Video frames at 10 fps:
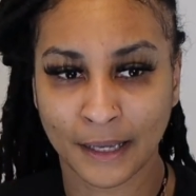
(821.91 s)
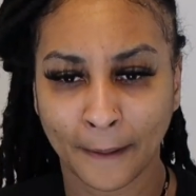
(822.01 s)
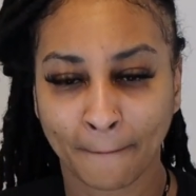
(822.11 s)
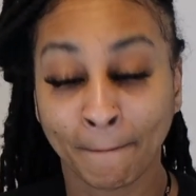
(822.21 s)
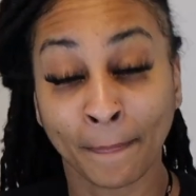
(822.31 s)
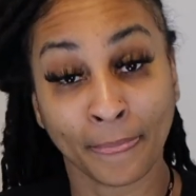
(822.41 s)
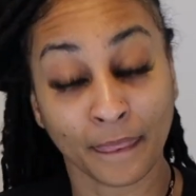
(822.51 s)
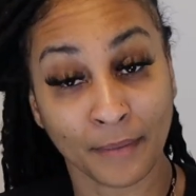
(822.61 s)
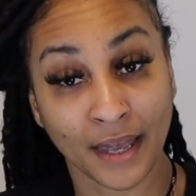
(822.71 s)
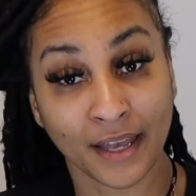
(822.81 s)
And
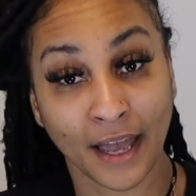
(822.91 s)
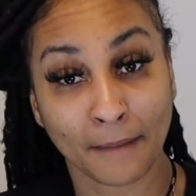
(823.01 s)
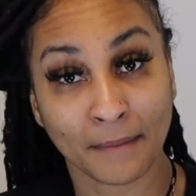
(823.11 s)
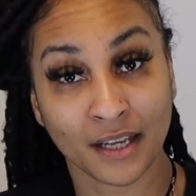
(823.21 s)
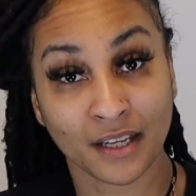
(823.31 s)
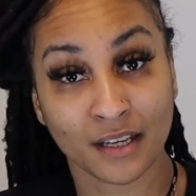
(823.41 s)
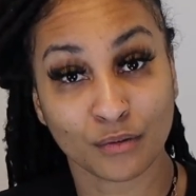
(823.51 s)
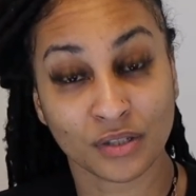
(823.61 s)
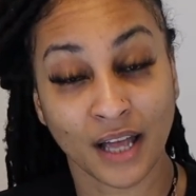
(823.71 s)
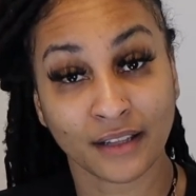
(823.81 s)
the man came in, and
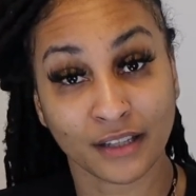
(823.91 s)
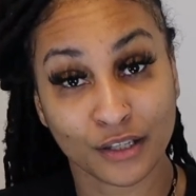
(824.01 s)
he was like,